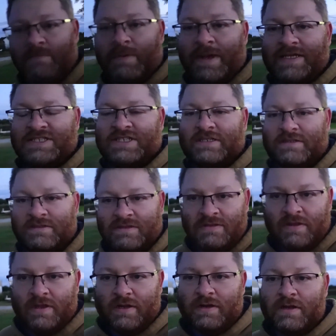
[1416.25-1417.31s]
patient
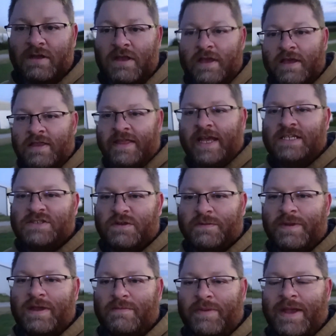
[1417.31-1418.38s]
there. Thanks for
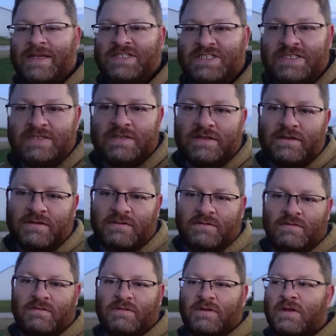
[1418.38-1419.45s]
being patient,
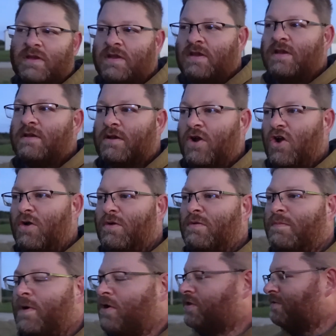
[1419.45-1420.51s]

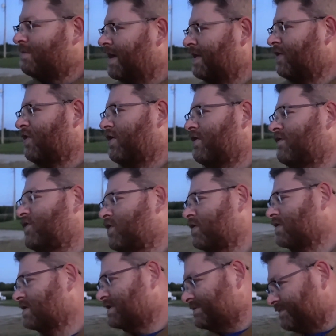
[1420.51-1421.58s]
both of my loyal
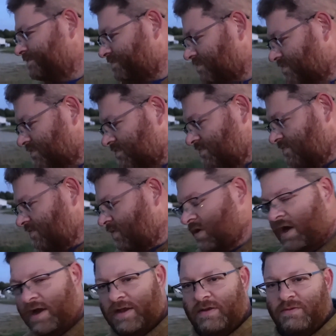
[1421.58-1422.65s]
viewers,
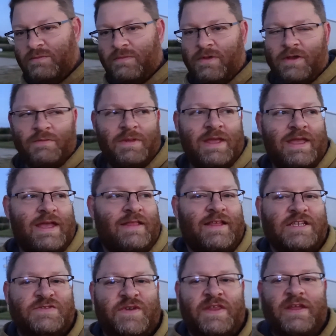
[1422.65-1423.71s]
on me getting
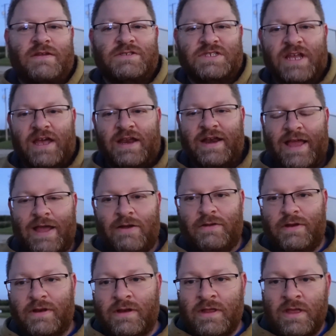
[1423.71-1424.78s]
these videos done and out,
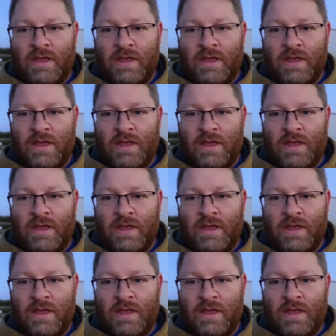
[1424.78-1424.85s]
and